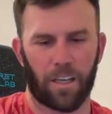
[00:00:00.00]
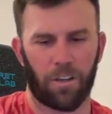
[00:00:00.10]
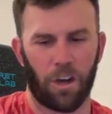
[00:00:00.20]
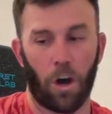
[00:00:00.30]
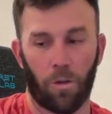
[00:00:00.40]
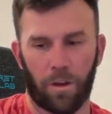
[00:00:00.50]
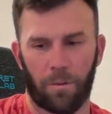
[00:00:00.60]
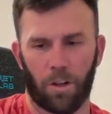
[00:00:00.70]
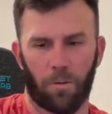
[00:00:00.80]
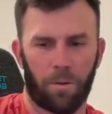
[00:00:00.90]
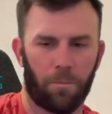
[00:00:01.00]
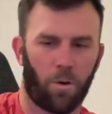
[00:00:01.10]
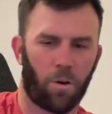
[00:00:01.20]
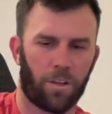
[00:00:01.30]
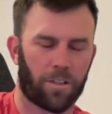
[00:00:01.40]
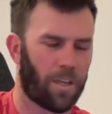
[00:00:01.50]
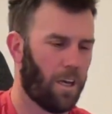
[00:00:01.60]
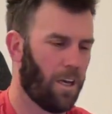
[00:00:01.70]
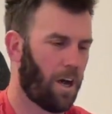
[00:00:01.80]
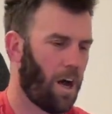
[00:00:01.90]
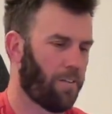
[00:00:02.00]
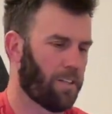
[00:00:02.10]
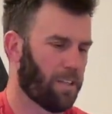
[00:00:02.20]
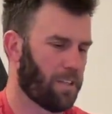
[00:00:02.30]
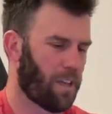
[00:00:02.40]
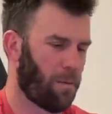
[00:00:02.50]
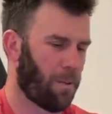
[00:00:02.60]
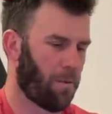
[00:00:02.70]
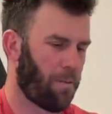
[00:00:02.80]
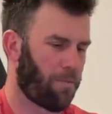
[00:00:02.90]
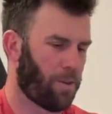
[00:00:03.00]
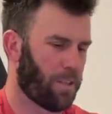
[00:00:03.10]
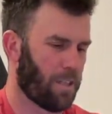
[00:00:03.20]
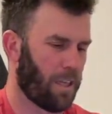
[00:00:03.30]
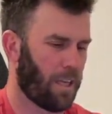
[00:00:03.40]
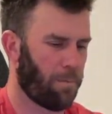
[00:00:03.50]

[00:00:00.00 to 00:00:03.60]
You know them a little bit more. There's obviously some of the referees in the